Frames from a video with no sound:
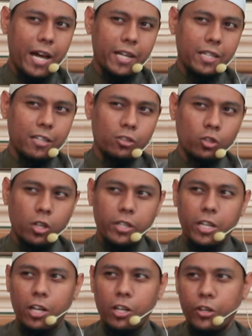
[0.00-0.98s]
either a
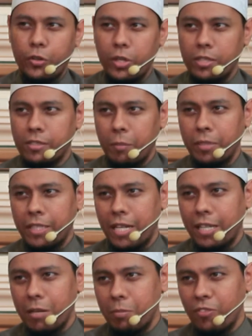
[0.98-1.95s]
solid or liquid, something
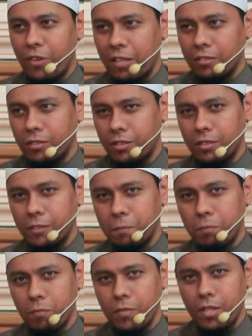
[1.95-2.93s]
that can be felt.
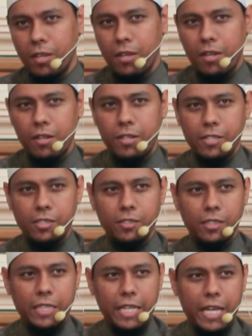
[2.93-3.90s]
This
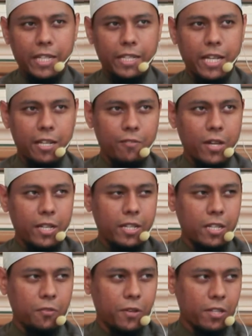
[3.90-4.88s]
is the thing any that
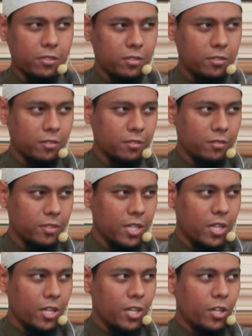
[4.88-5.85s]
invalidate the fast.
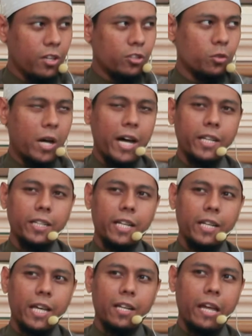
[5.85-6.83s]
So other
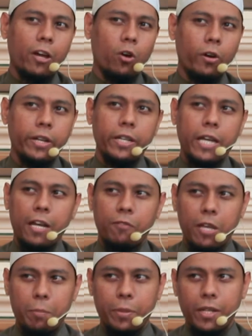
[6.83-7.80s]
than that, like odor and
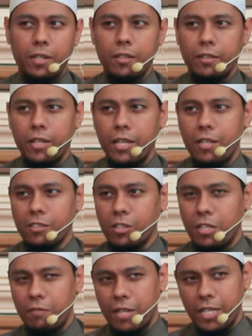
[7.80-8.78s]
vapor, it does
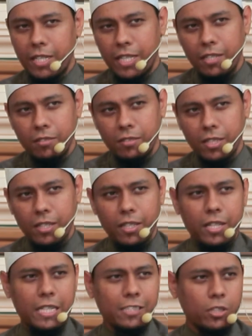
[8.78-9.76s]
not invalidate,
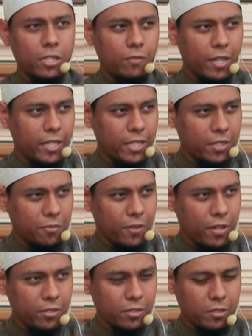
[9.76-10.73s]
it does not invalidate the
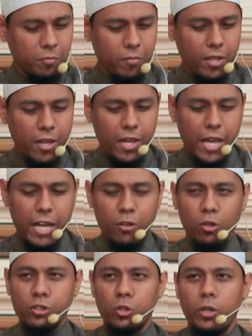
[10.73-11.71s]
fast.
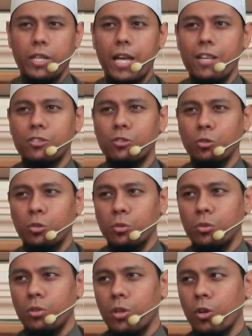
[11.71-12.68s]
And also it has
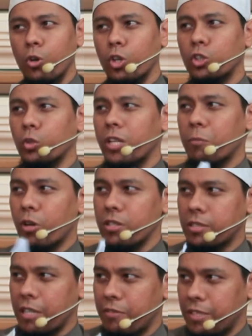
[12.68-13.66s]
to go through the
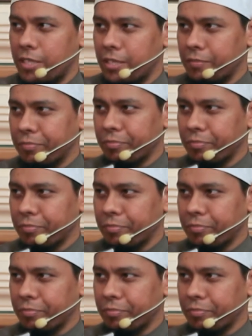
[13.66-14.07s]
body's cavity,